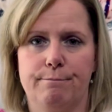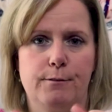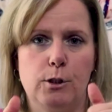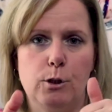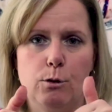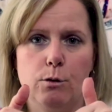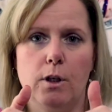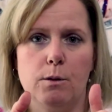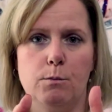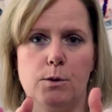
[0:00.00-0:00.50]

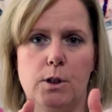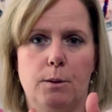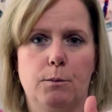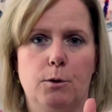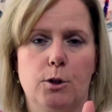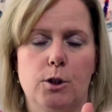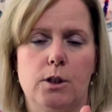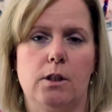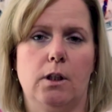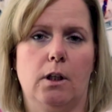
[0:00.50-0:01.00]
2 thumbs up,
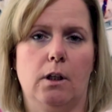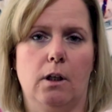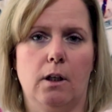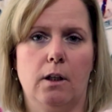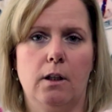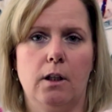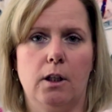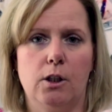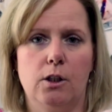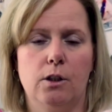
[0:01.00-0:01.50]
Christina. I
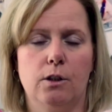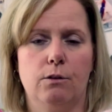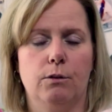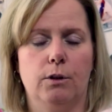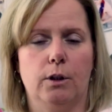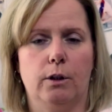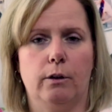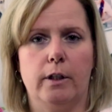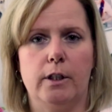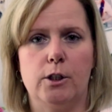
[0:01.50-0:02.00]
think you did a
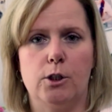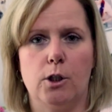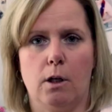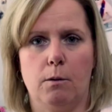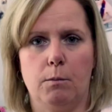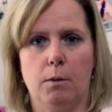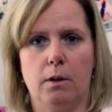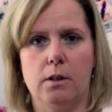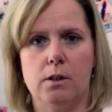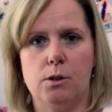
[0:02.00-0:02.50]
really great
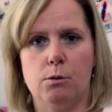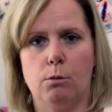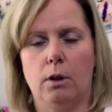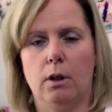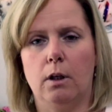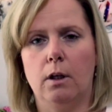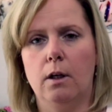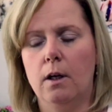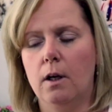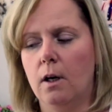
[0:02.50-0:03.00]
job on this
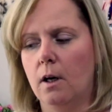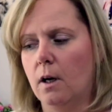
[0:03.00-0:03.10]
one.